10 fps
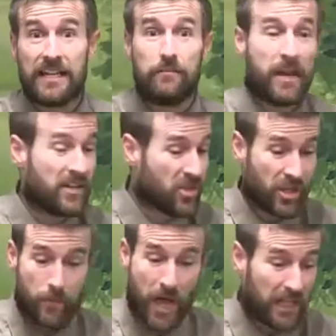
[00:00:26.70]
didn't mention
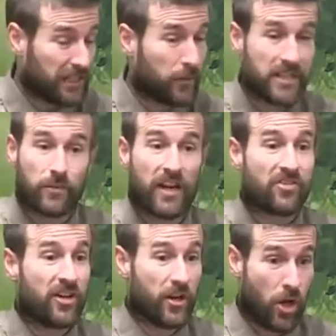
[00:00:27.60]
the bodily
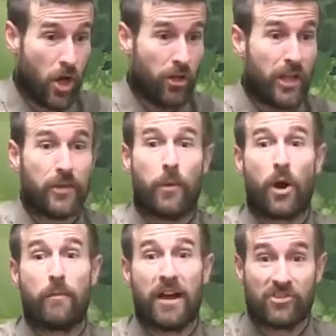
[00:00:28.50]
resurrection at all on the
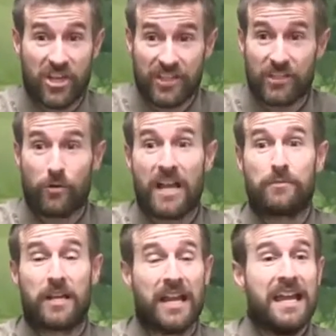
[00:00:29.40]
part about Jesus
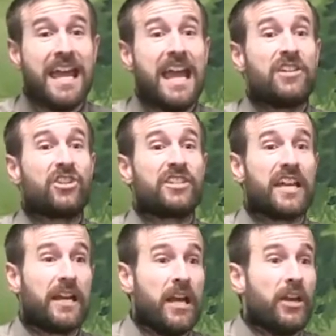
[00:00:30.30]
rising from the dead. It just
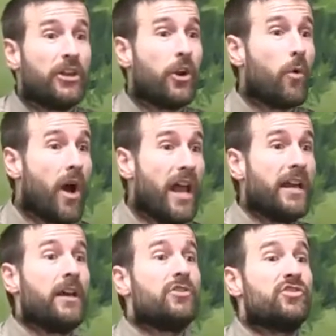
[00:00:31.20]
said, you know
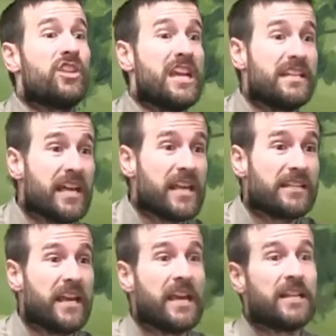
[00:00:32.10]
what?
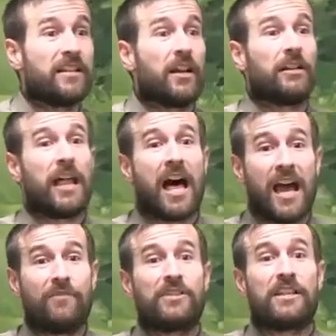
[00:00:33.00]
Jesus is
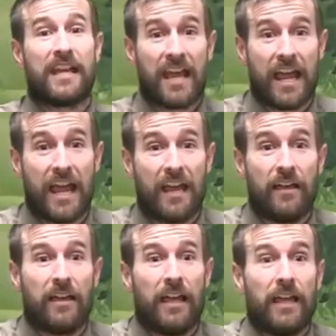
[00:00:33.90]
alive
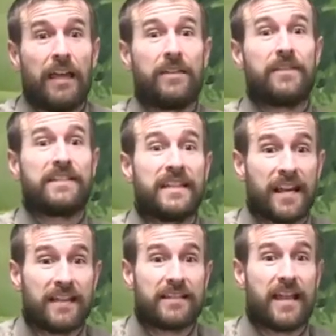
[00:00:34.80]
today in the
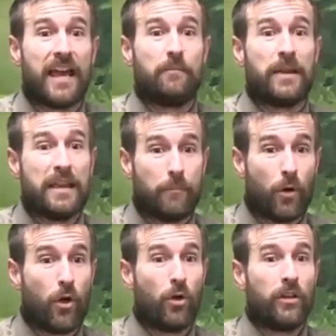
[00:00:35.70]
sense that
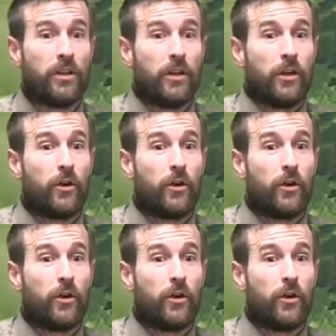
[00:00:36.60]
people